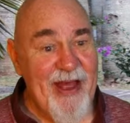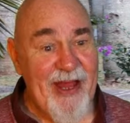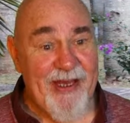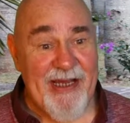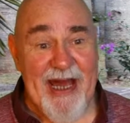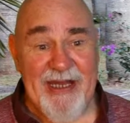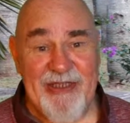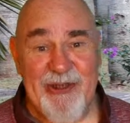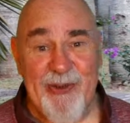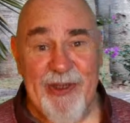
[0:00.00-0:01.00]
And they can't
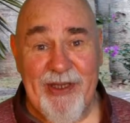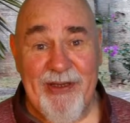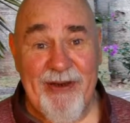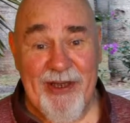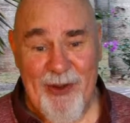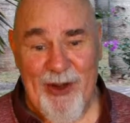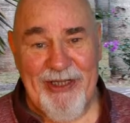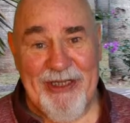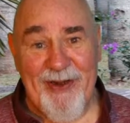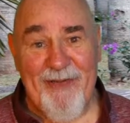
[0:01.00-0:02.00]
show the
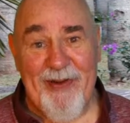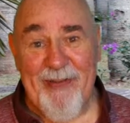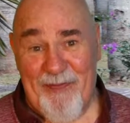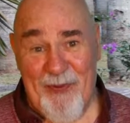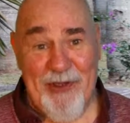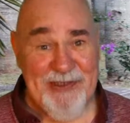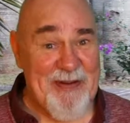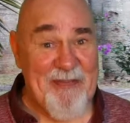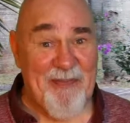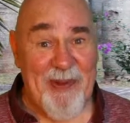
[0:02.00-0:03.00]
recording of it before it's
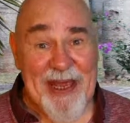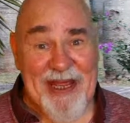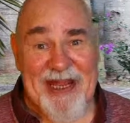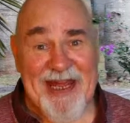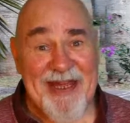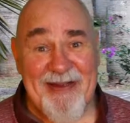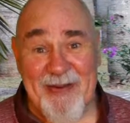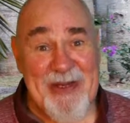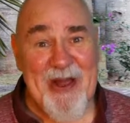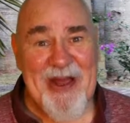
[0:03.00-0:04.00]
been played.
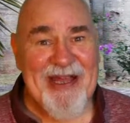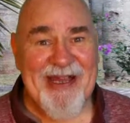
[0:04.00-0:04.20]
So,